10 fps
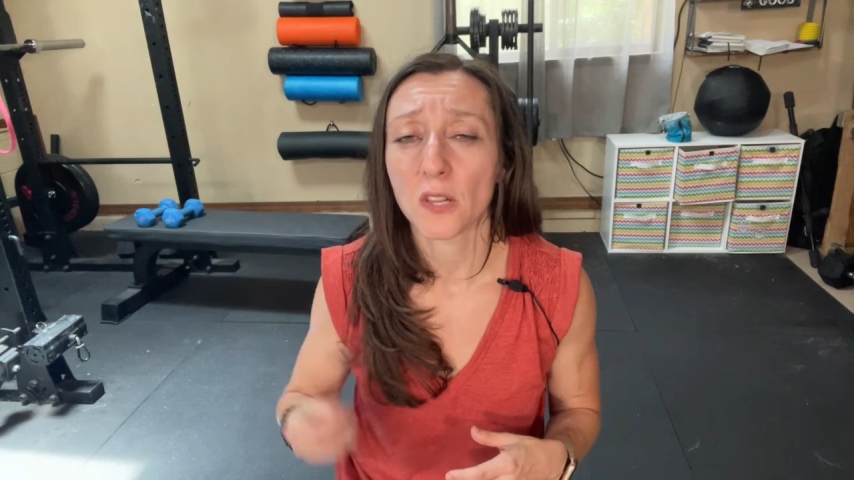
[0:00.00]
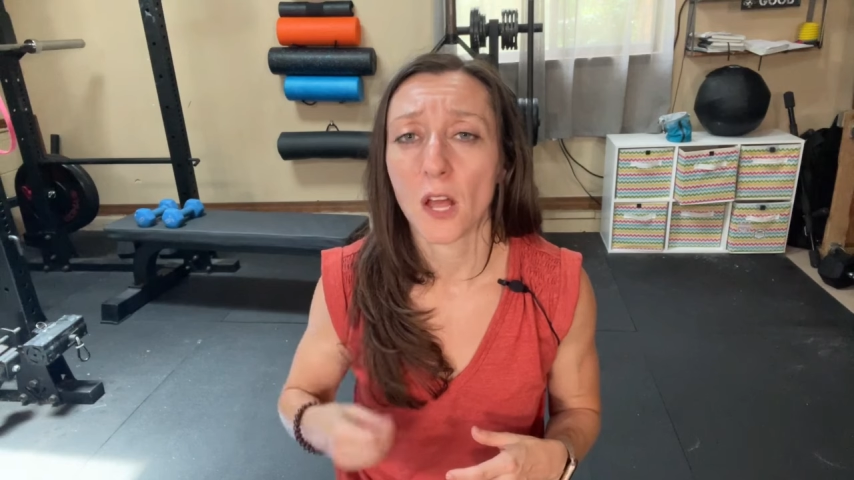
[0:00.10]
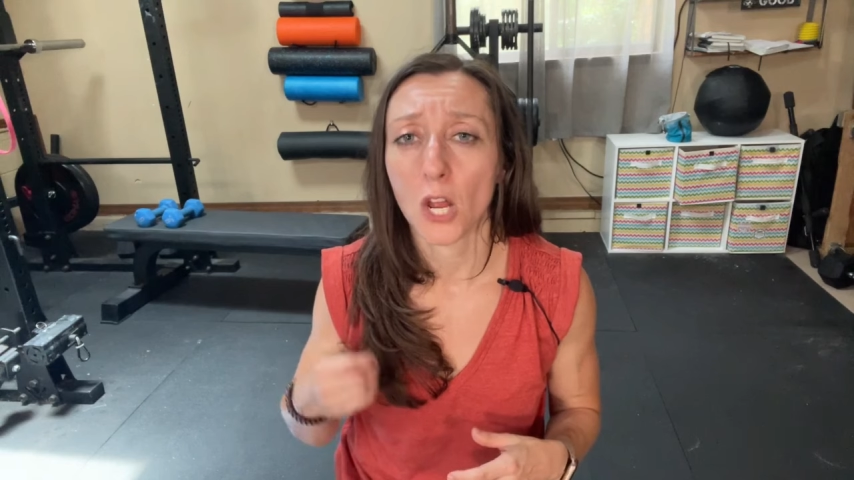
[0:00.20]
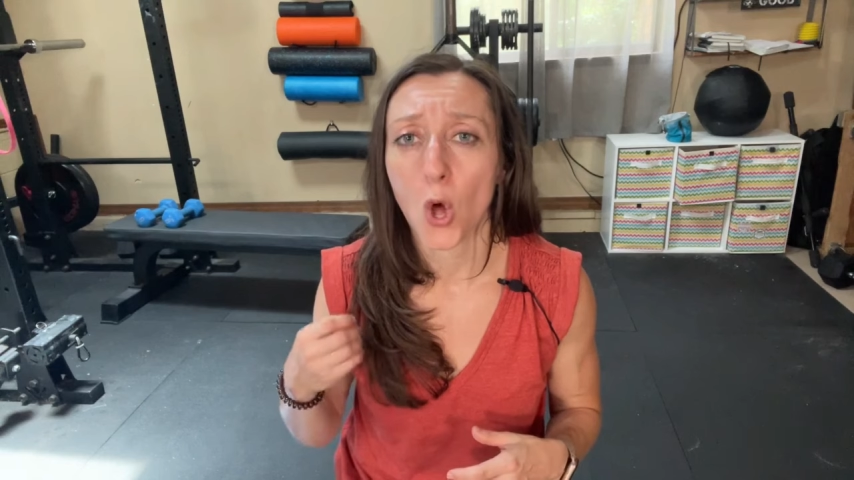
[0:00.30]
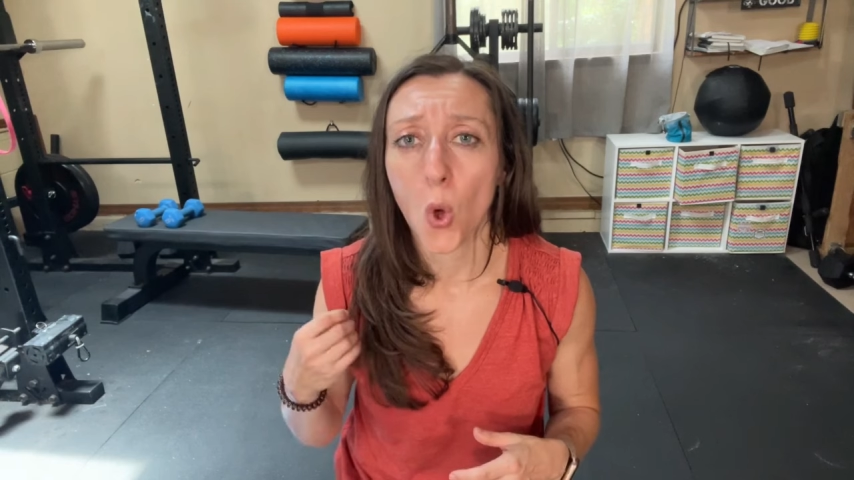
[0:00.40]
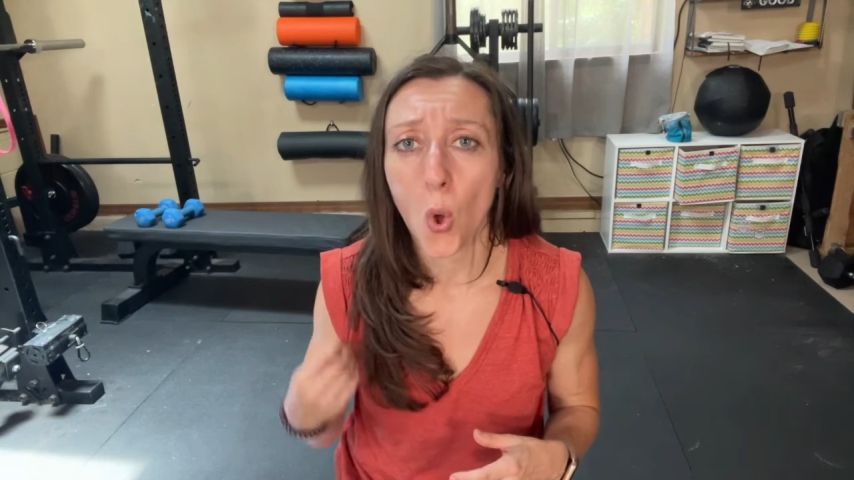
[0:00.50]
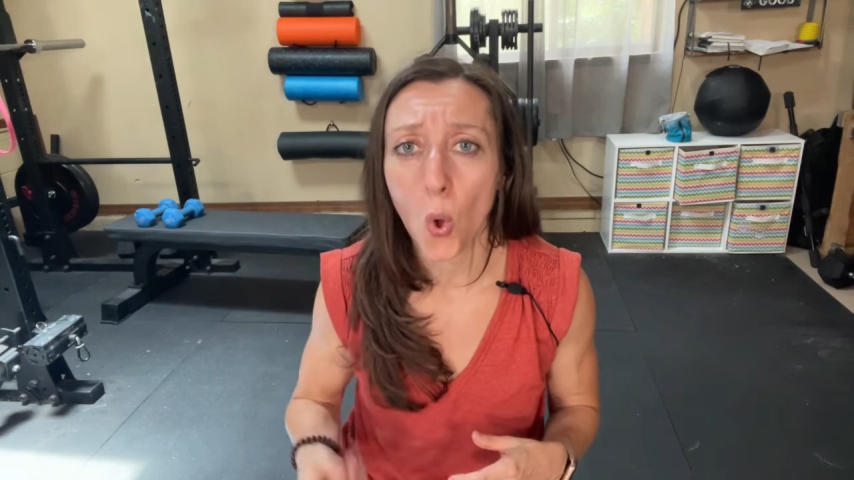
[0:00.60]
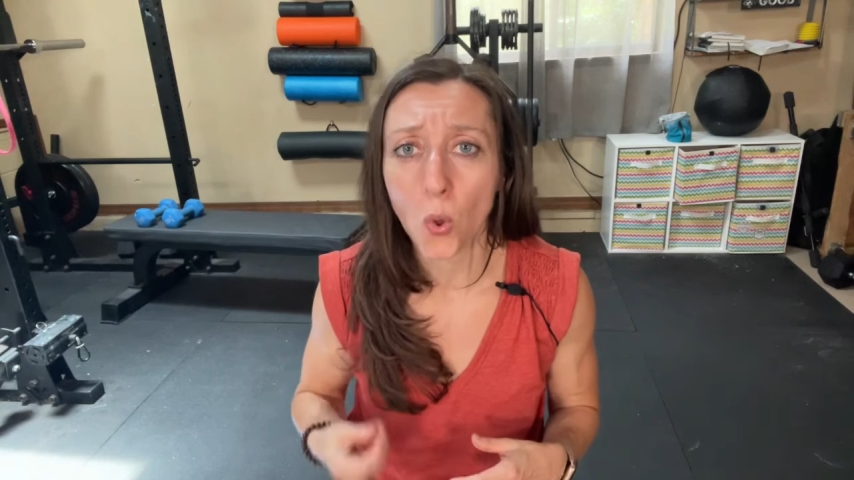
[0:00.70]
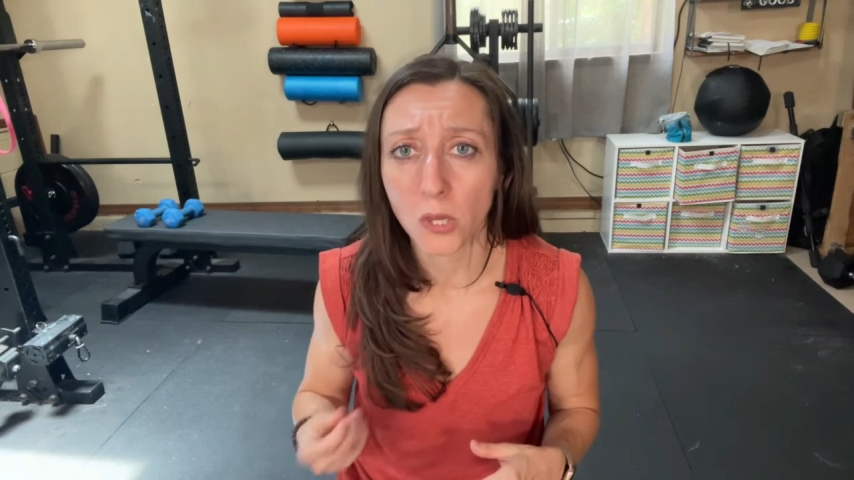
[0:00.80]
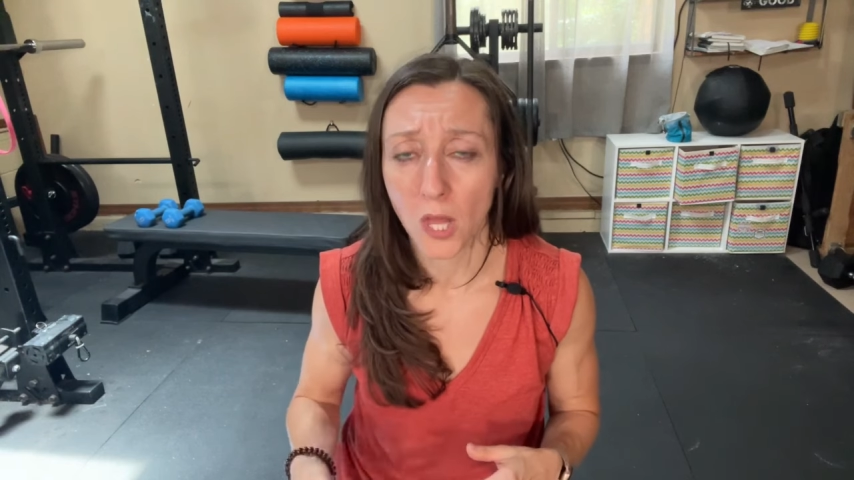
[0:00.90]
a
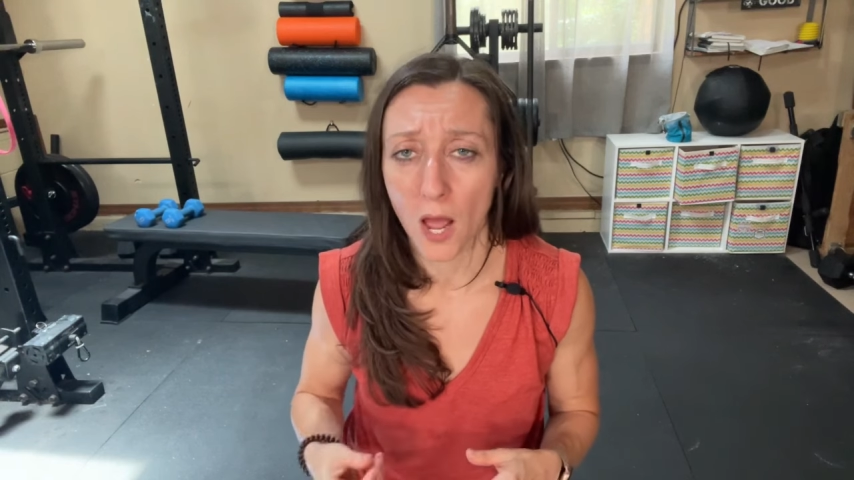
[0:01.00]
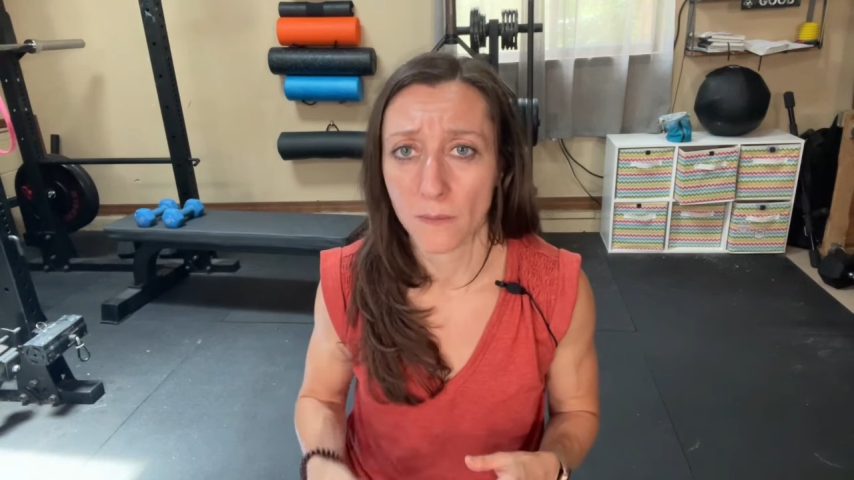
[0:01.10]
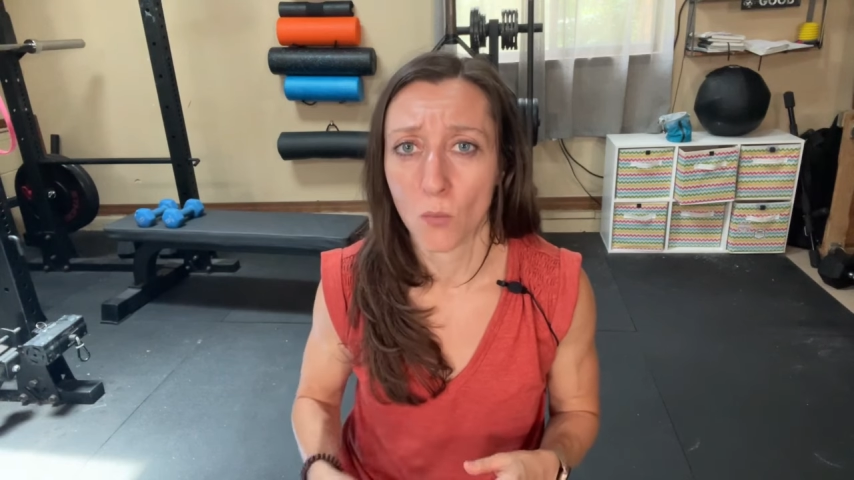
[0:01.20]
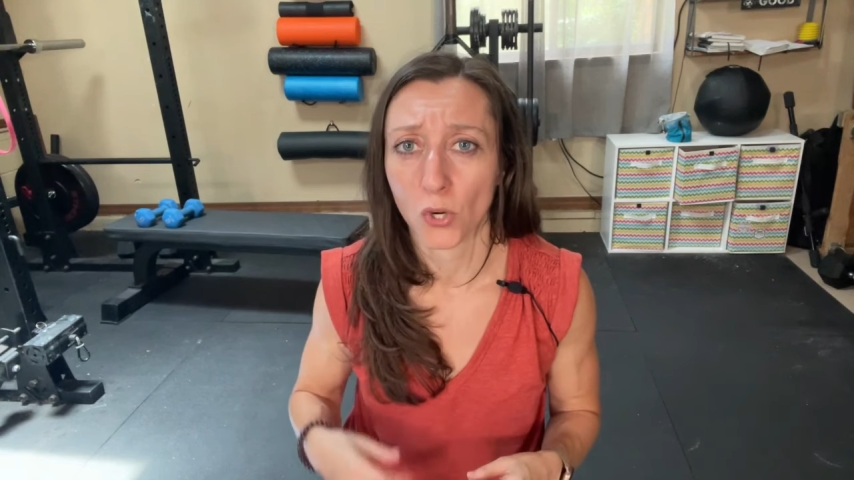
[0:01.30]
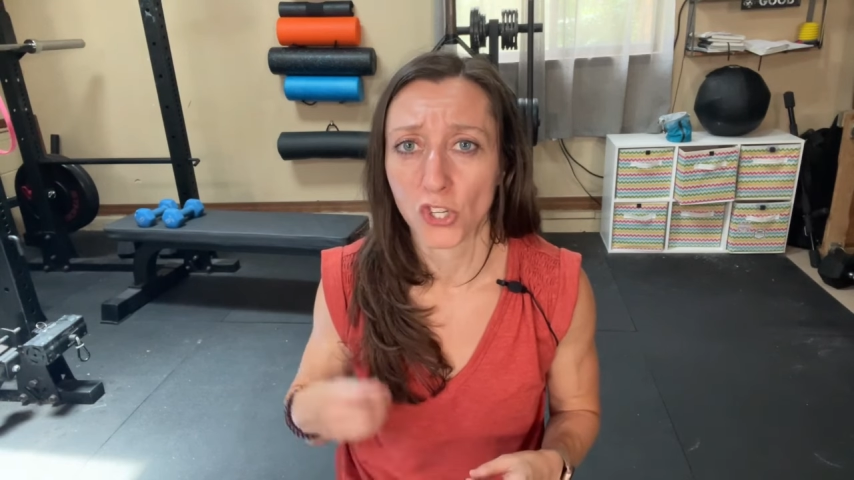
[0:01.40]
whole lot more